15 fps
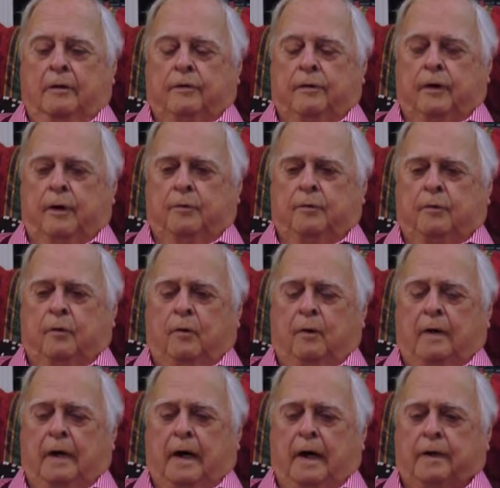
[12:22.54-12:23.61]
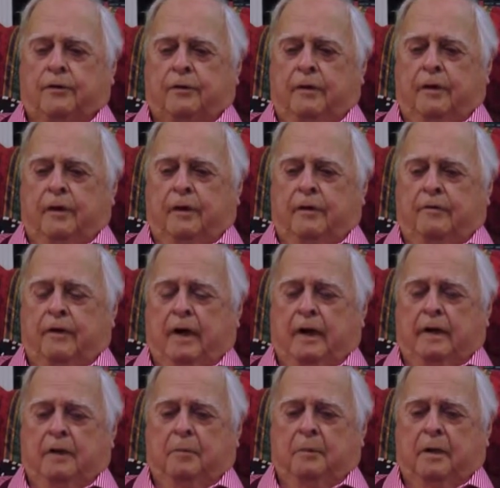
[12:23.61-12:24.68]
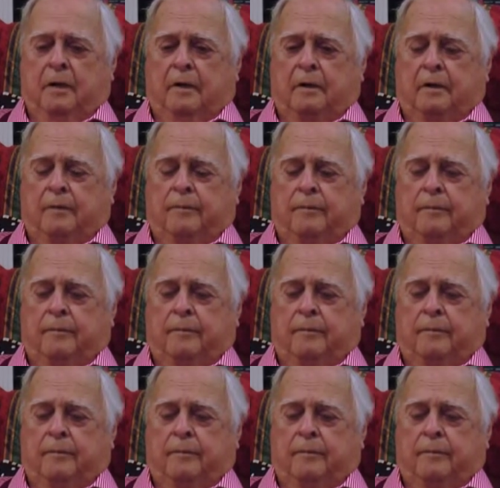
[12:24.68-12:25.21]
subsequently, I started Vanderbilt